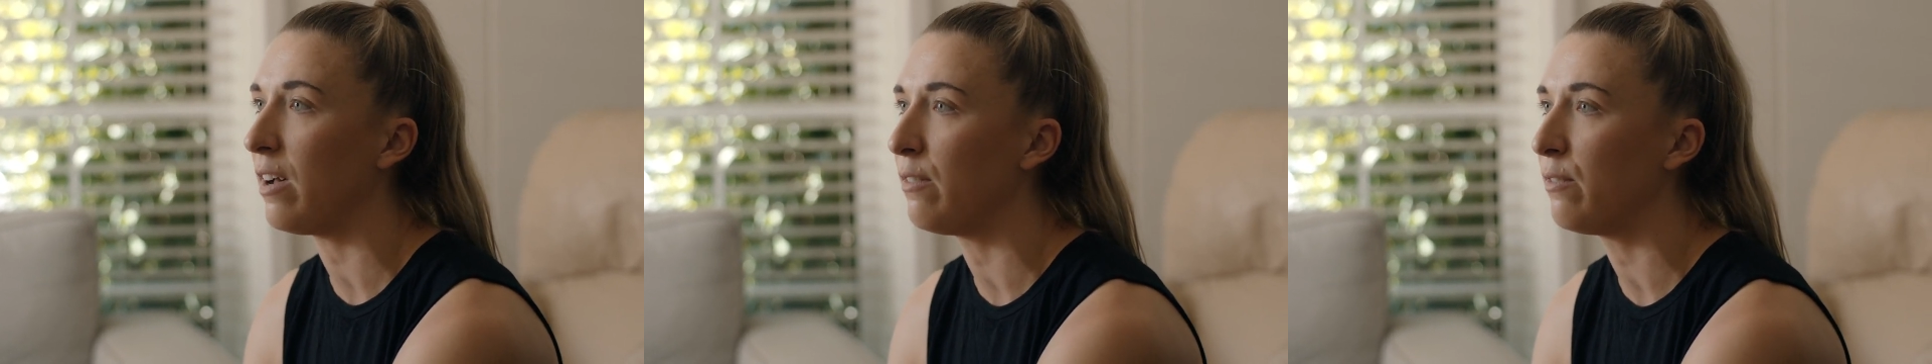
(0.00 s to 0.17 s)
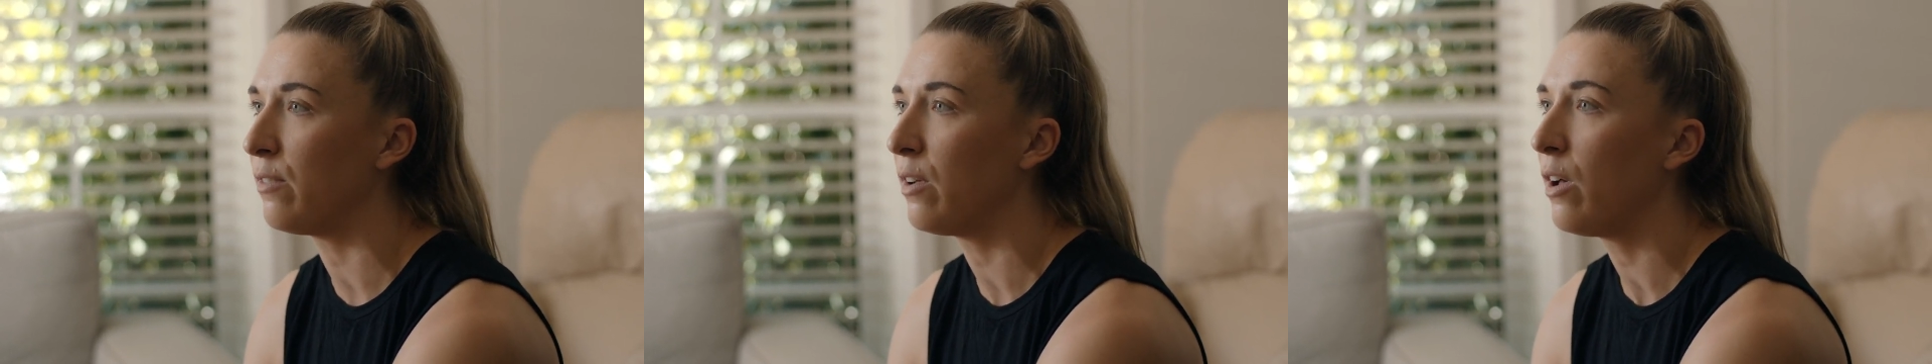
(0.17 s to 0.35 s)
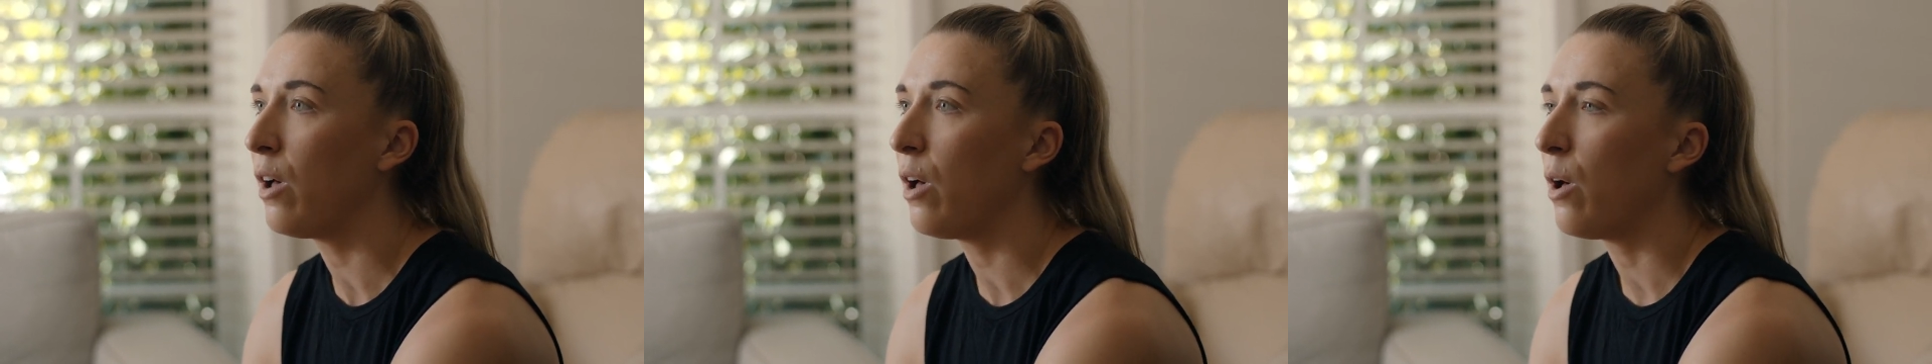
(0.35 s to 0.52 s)
I've
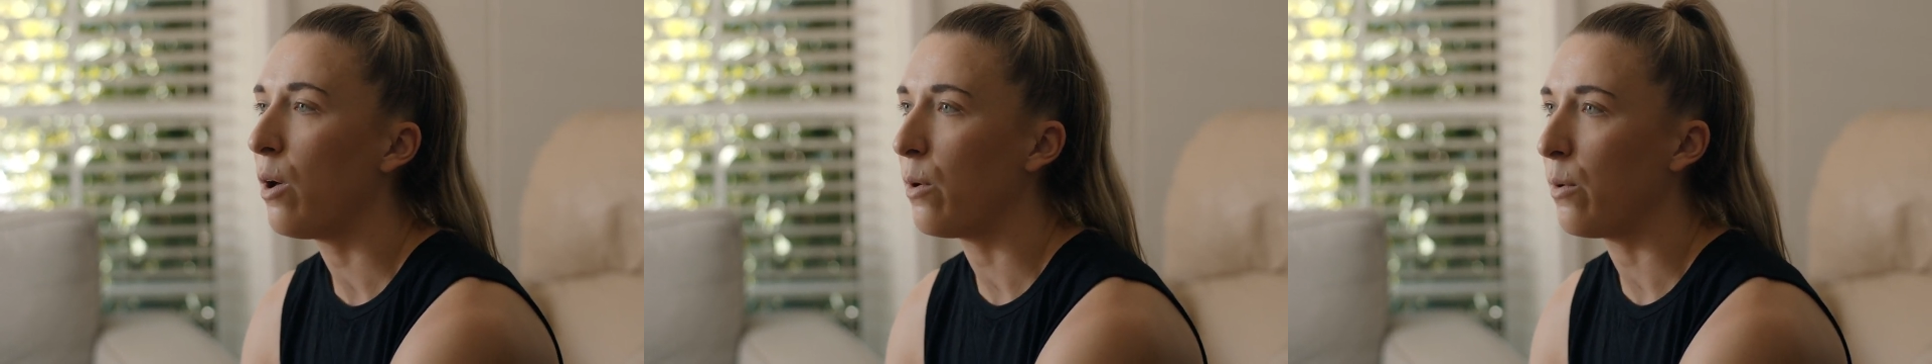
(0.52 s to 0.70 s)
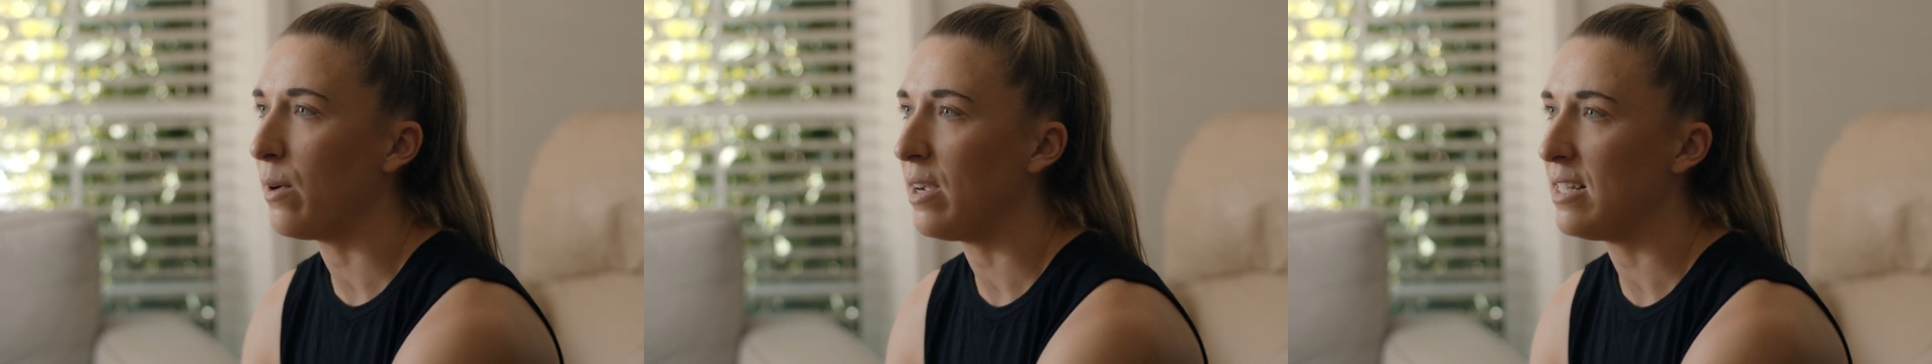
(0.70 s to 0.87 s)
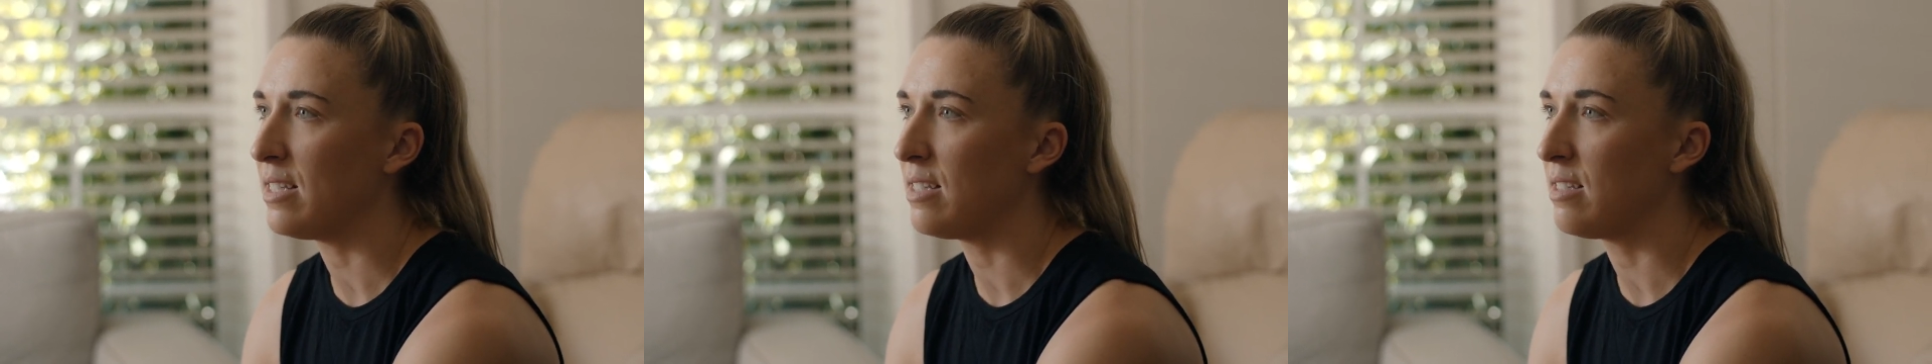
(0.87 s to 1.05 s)

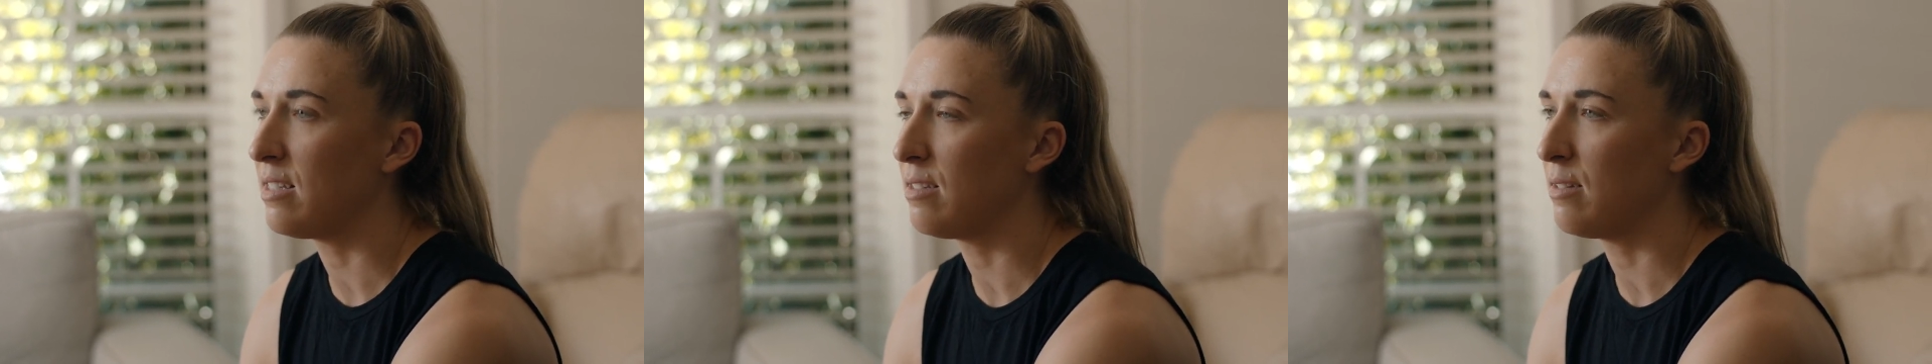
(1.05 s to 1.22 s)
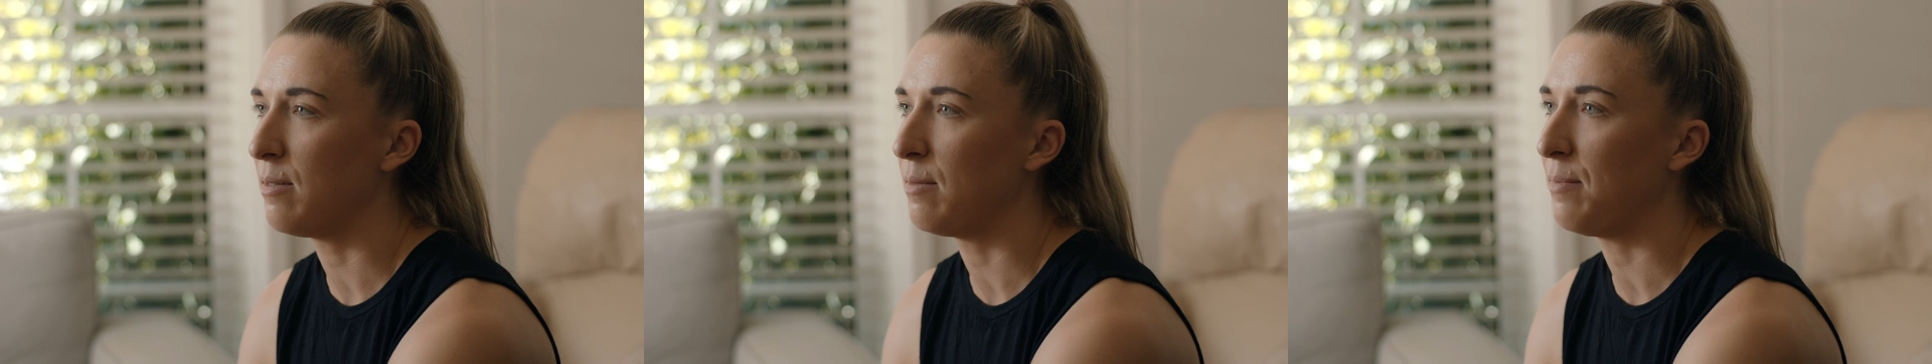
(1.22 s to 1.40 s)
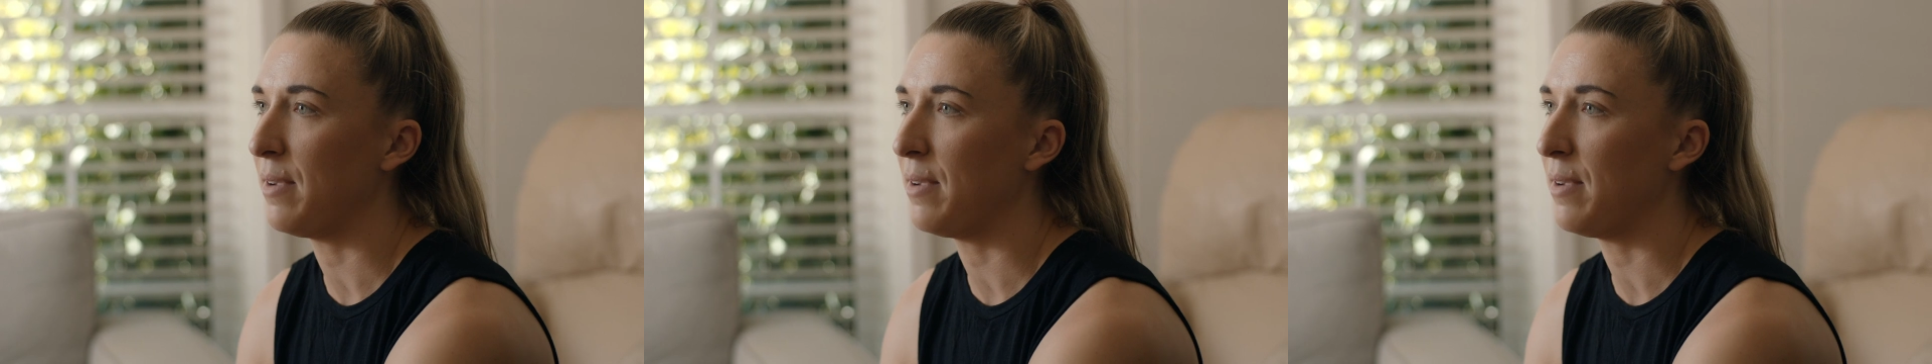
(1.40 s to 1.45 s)
always